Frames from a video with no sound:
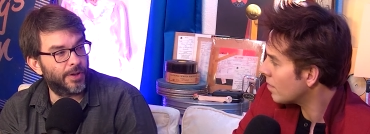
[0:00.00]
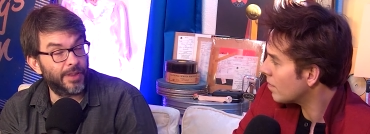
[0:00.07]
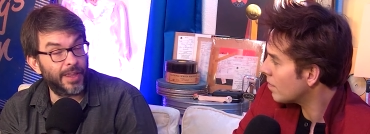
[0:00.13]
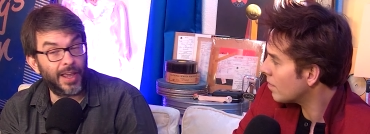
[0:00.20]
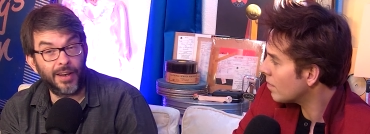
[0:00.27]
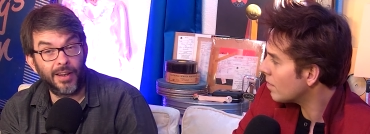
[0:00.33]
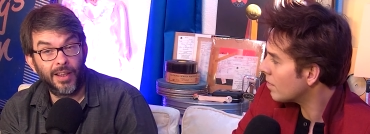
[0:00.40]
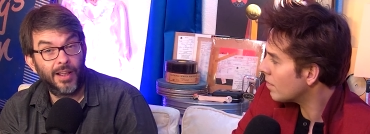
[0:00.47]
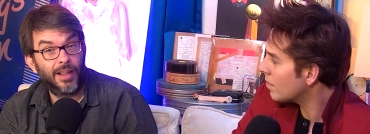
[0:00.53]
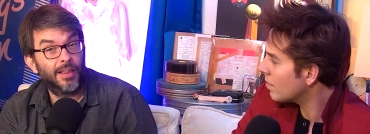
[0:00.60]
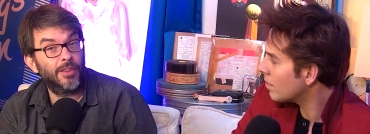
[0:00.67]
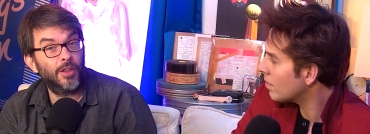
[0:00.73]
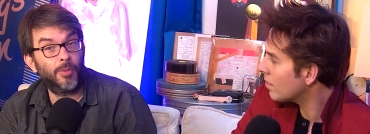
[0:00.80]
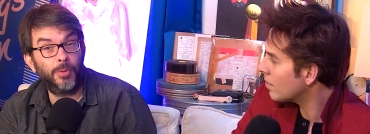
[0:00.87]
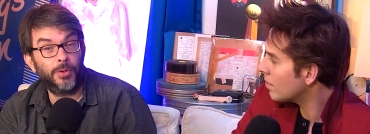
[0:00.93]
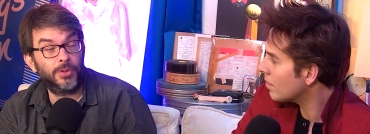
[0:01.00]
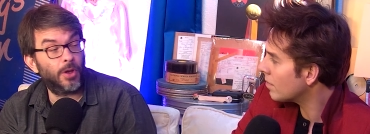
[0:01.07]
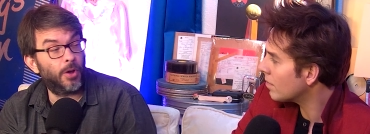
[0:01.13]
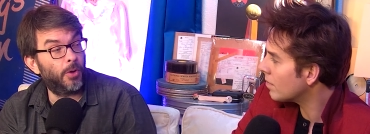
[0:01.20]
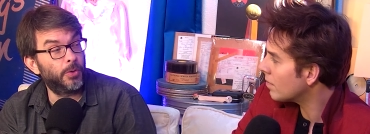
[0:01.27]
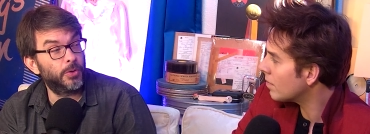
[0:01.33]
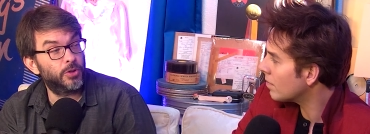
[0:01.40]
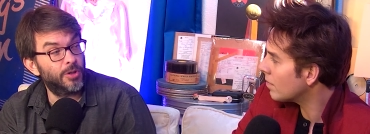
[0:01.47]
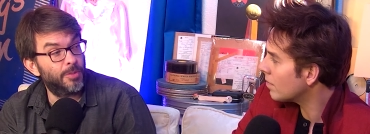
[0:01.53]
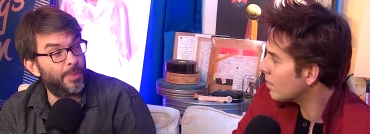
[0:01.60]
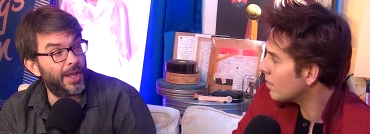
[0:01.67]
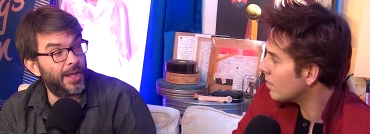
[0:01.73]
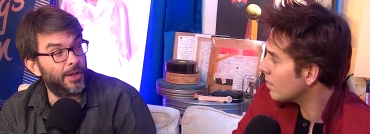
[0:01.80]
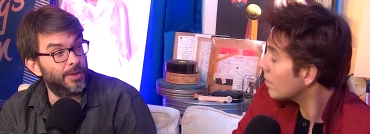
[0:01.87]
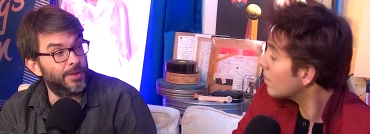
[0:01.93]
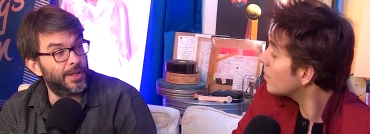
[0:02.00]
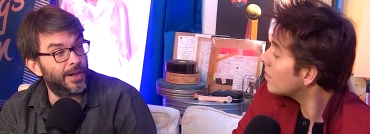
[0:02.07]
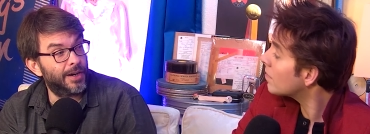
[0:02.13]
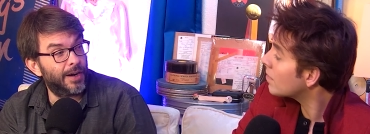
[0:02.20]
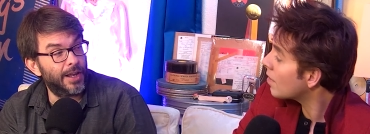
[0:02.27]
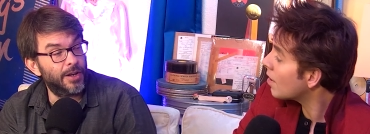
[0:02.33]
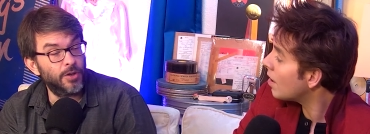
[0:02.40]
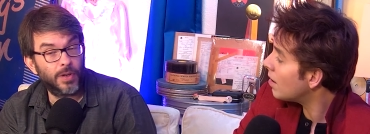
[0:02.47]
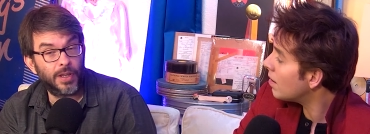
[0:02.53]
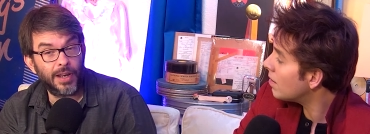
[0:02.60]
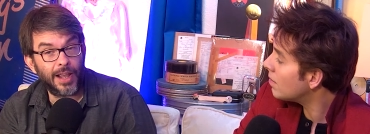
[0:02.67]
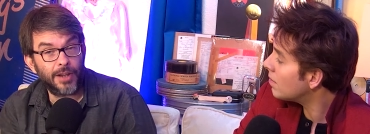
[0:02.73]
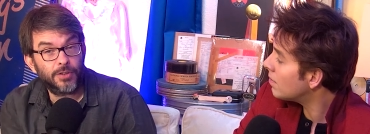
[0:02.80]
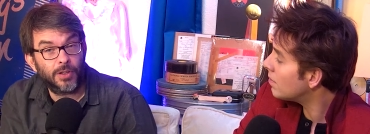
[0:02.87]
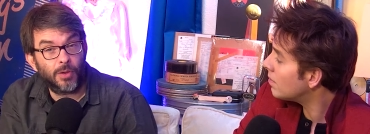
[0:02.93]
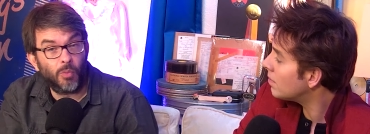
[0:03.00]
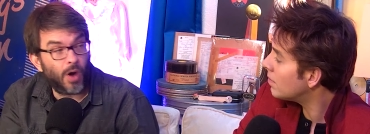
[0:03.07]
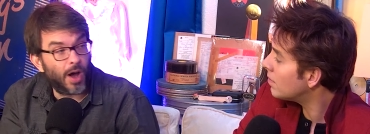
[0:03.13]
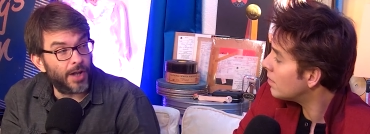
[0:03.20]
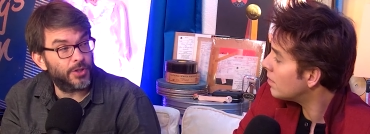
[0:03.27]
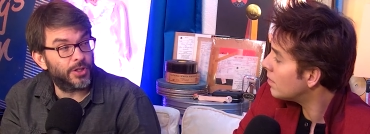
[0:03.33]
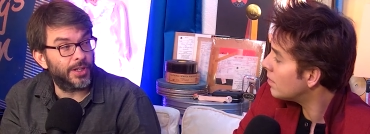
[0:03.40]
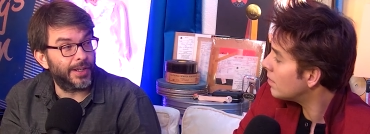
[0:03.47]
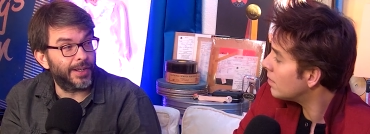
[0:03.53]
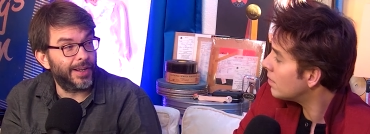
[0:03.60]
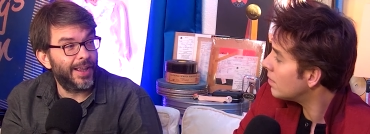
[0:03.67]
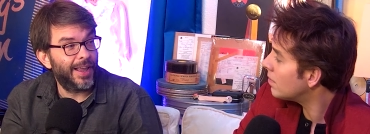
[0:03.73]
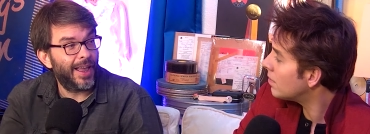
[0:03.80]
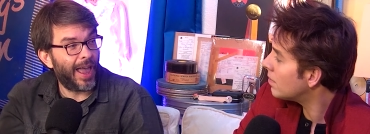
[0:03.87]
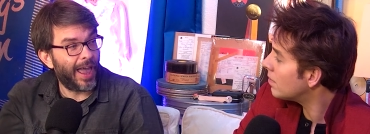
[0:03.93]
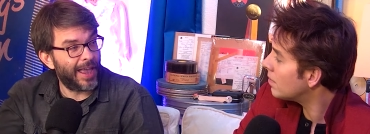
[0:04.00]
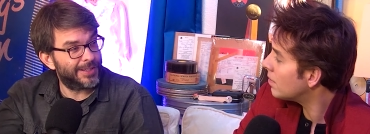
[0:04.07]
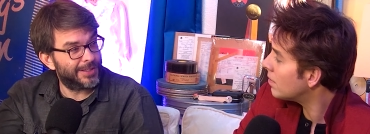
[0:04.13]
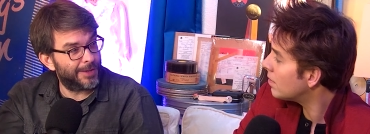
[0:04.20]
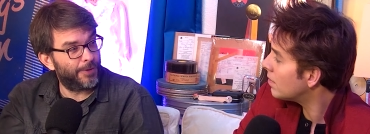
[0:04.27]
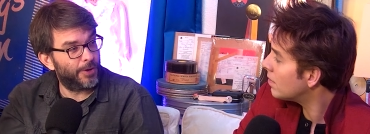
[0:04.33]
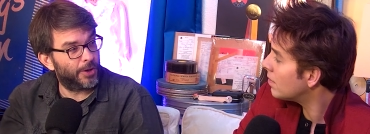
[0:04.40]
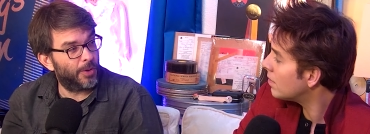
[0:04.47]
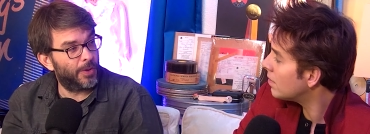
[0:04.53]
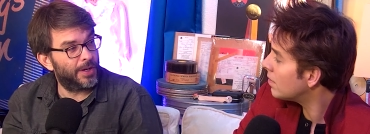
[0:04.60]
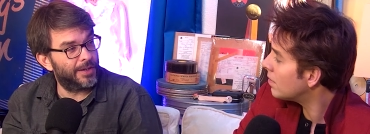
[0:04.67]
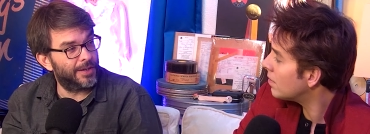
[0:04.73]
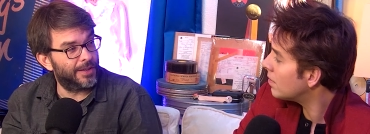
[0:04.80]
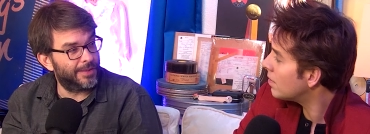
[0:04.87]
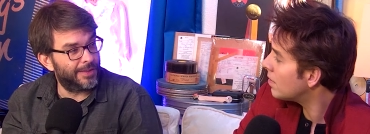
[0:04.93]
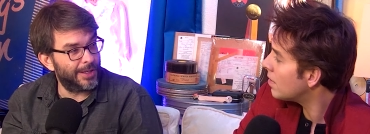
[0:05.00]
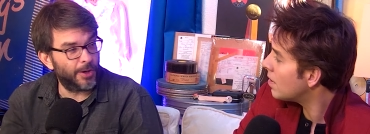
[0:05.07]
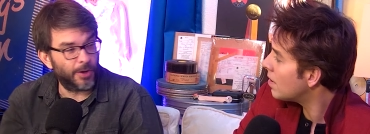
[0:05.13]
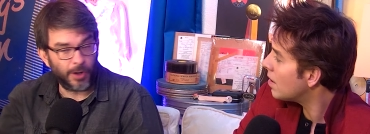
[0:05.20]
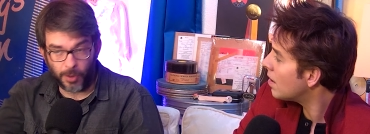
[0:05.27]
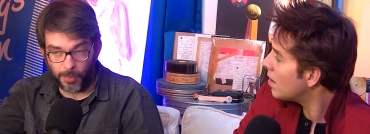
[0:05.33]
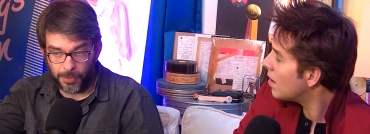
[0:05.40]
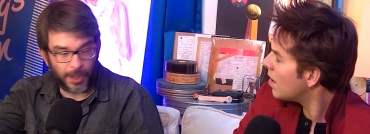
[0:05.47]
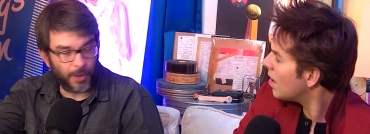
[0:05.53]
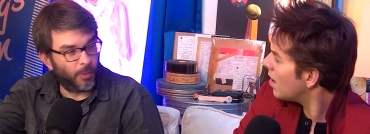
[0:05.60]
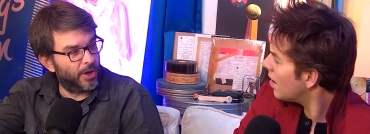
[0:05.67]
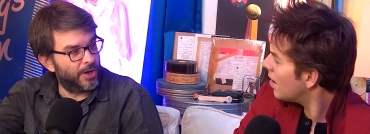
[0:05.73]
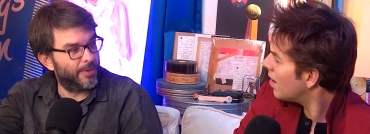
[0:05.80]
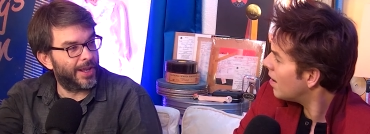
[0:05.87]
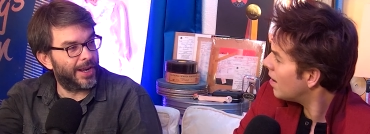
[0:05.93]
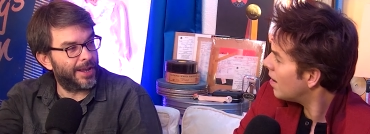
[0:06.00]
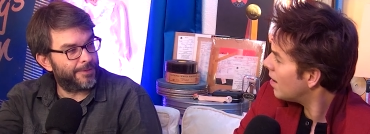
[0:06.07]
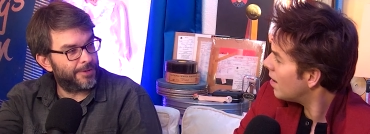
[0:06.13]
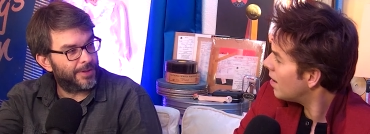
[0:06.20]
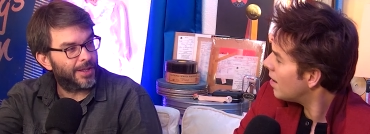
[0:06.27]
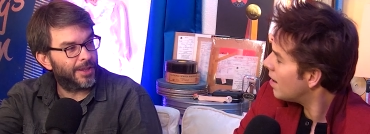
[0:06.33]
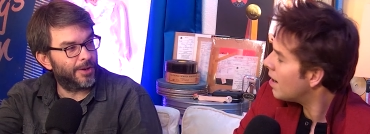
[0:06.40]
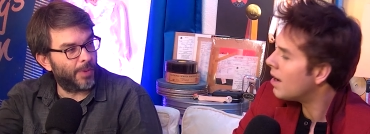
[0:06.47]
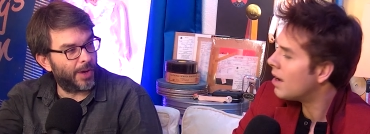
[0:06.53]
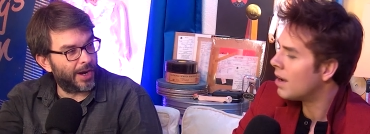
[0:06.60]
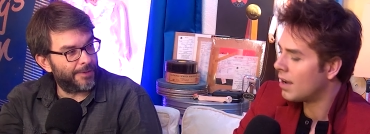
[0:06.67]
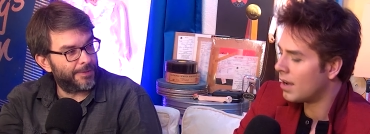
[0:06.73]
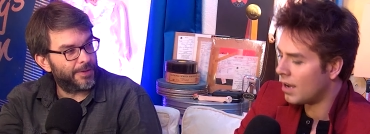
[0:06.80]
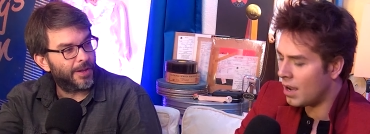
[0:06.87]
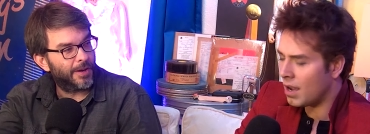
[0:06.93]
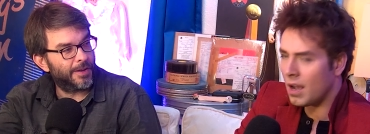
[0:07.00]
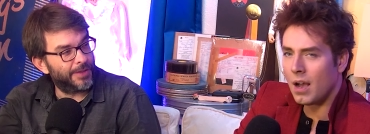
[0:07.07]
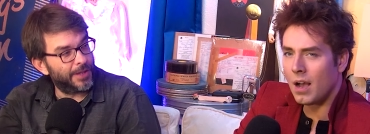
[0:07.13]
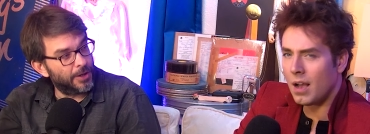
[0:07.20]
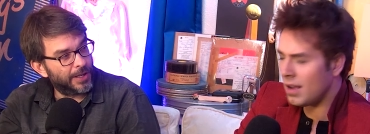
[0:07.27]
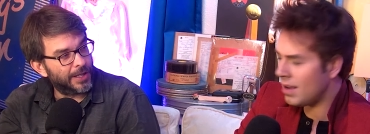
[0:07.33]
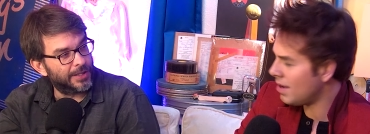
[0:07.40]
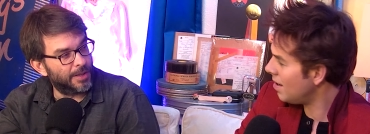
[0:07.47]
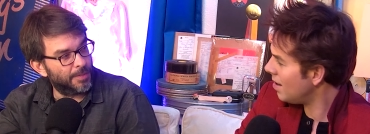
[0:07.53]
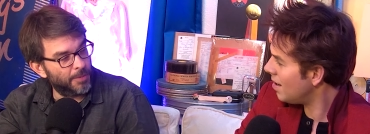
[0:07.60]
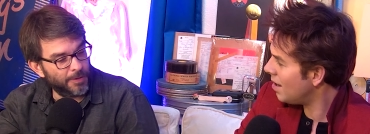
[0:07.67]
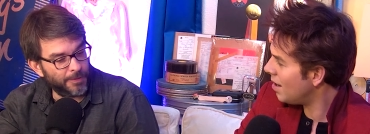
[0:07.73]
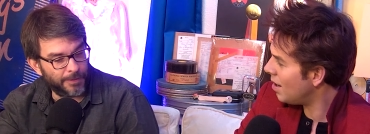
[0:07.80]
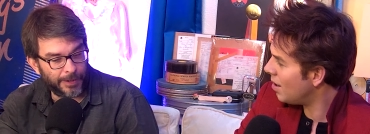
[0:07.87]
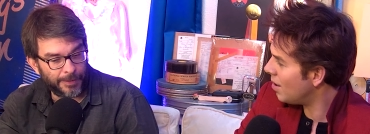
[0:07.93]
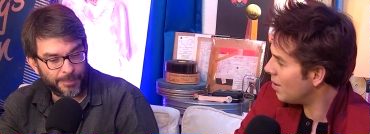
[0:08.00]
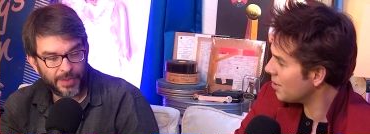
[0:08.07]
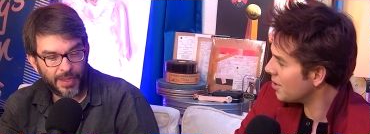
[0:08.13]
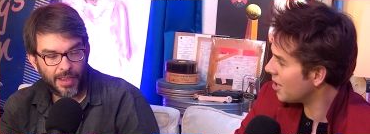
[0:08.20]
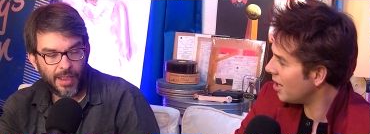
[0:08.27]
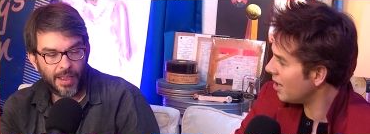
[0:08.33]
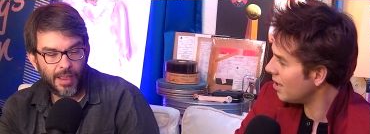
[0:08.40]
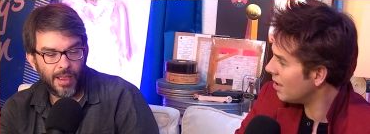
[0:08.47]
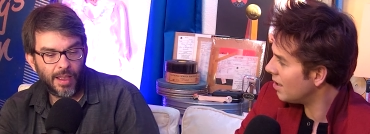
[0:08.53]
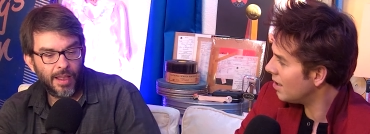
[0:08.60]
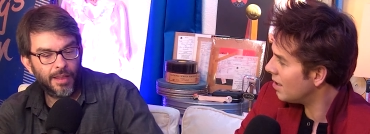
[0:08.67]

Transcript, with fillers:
Speaker 1: all that. They'll put the whole shebang on there, and you can actually watch it as if you're going into the theater. It'll play one right after the other, right after the other. Then you get to the movie. Oh, okay.